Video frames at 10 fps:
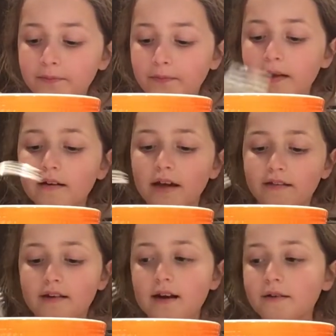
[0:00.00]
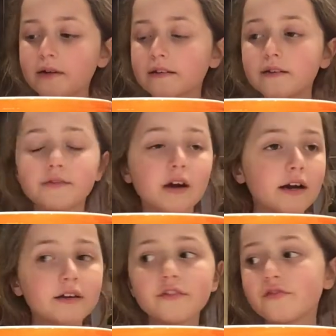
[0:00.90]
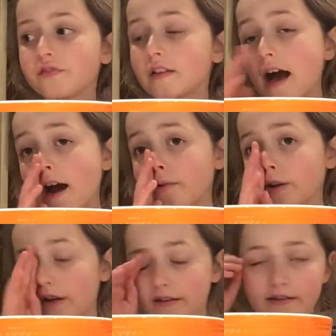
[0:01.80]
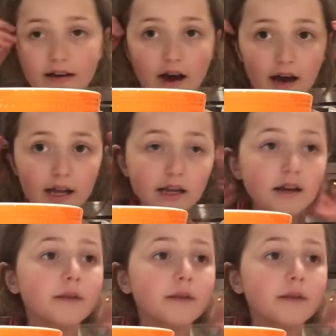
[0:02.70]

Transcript: Okay, so now once you've got your flour done,